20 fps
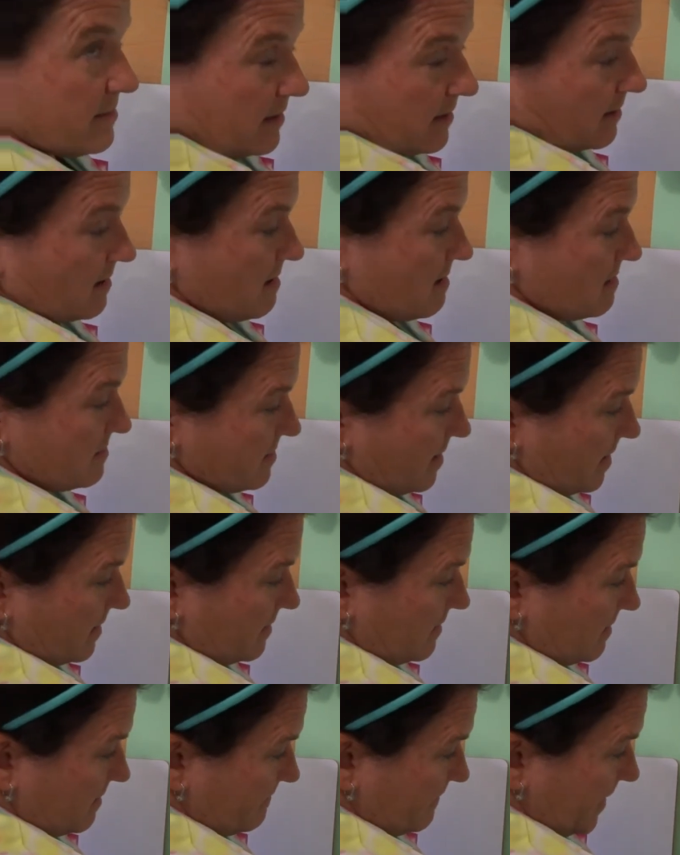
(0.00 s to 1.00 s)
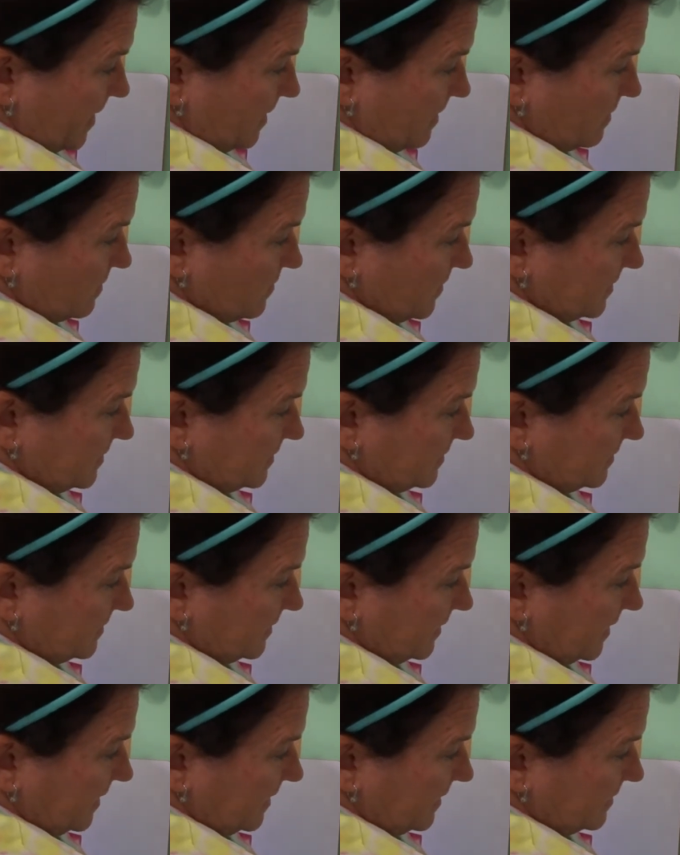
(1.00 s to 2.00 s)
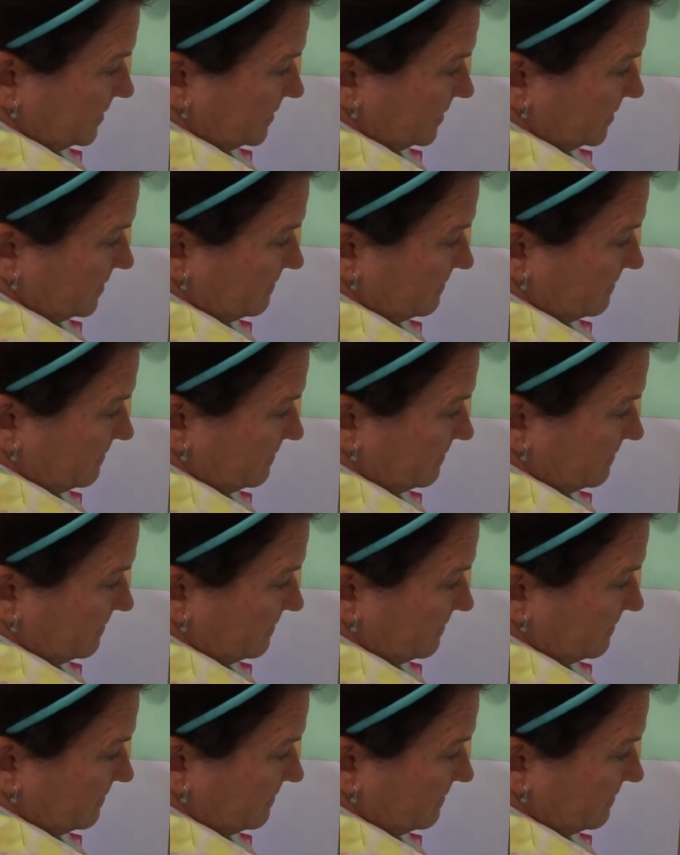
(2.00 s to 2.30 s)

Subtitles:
all that paint wants to get into the